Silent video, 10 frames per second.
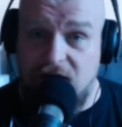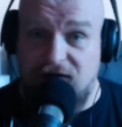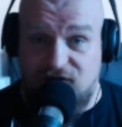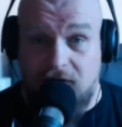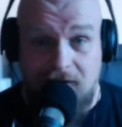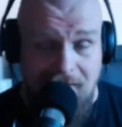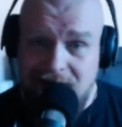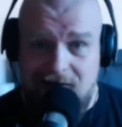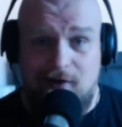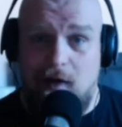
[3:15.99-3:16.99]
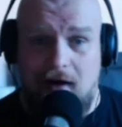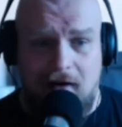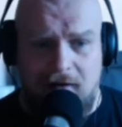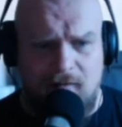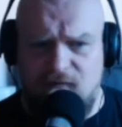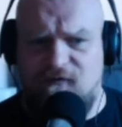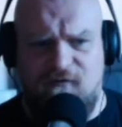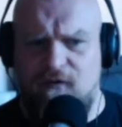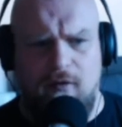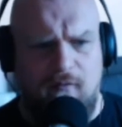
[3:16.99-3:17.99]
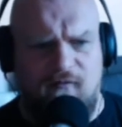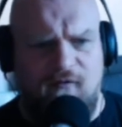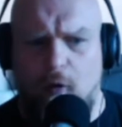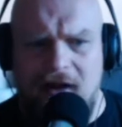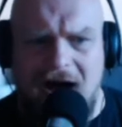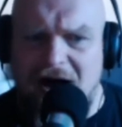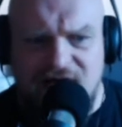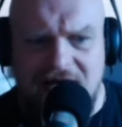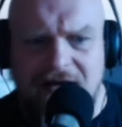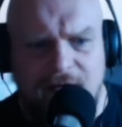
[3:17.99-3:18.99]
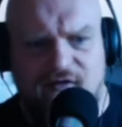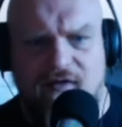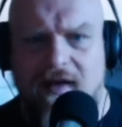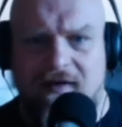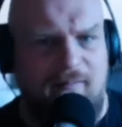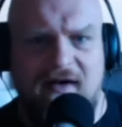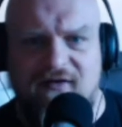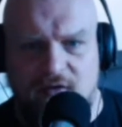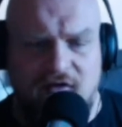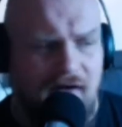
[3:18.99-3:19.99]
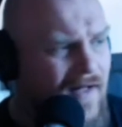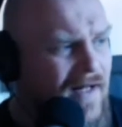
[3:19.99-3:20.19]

That's our 4.5 years and then big 200.